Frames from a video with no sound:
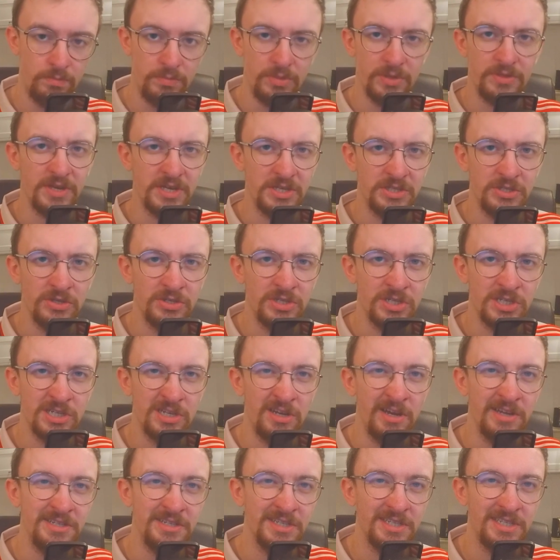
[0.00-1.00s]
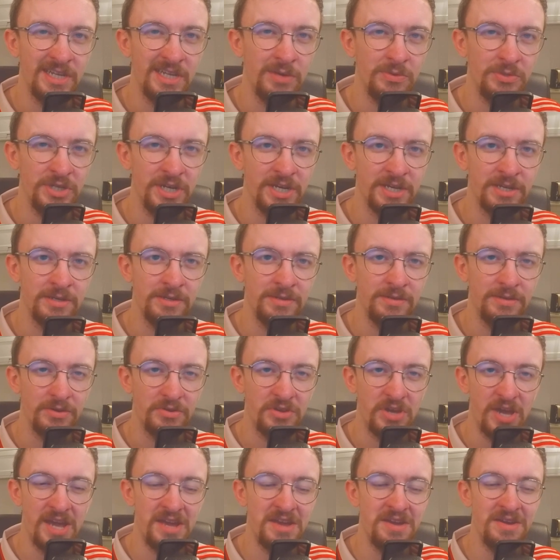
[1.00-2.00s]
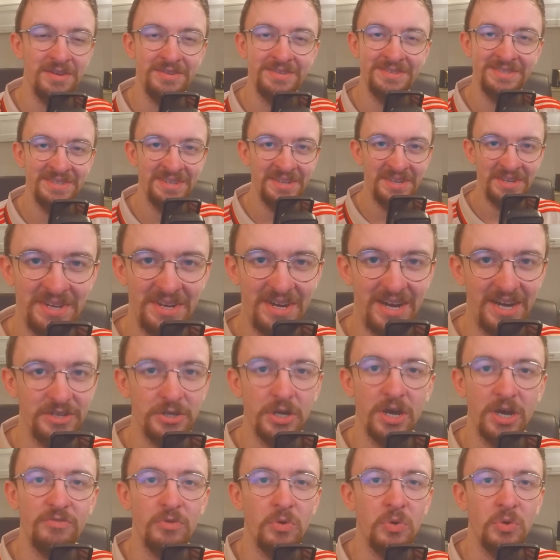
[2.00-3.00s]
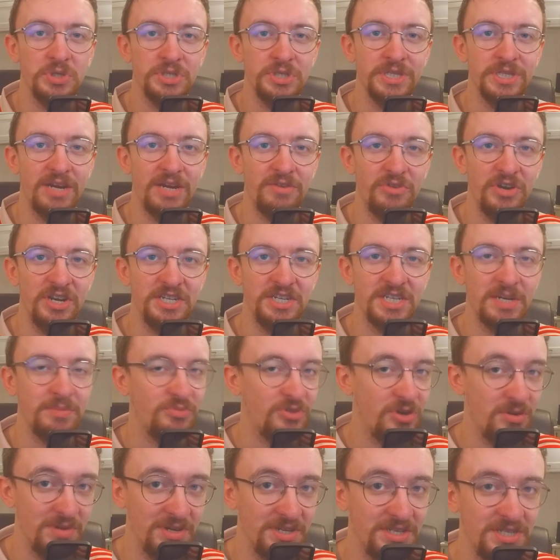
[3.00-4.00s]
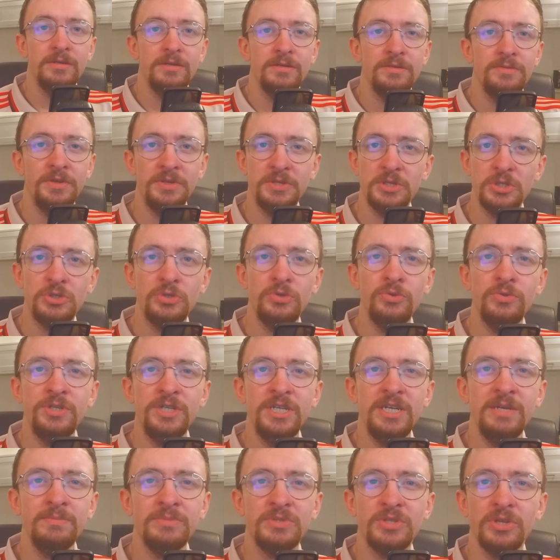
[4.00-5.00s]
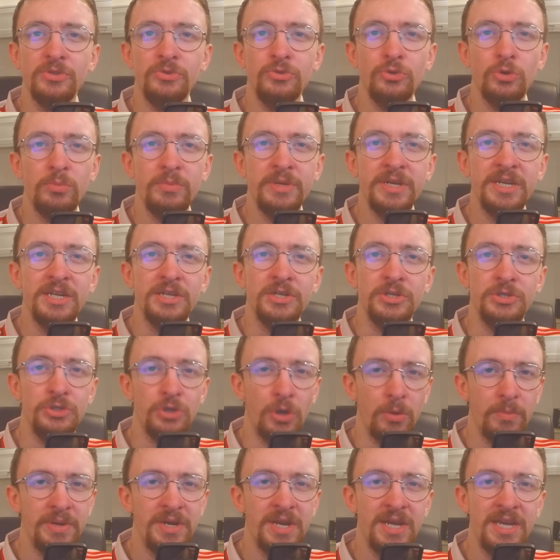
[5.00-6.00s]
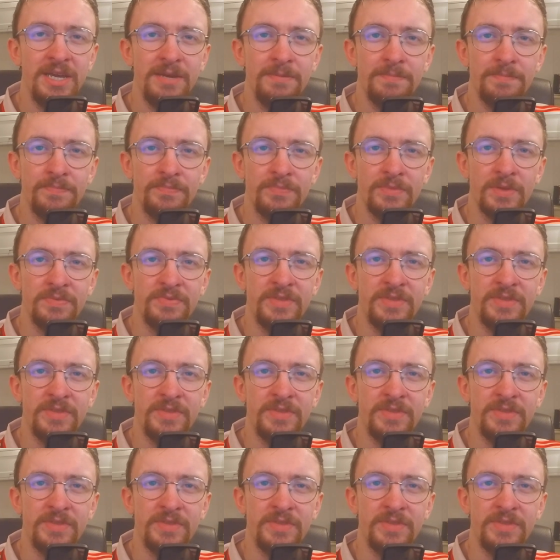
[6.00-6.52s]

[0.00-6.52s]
that's not a slight at Celtic, okay? I don't have a horse in that race, I promise. These are two teams that normally dominate their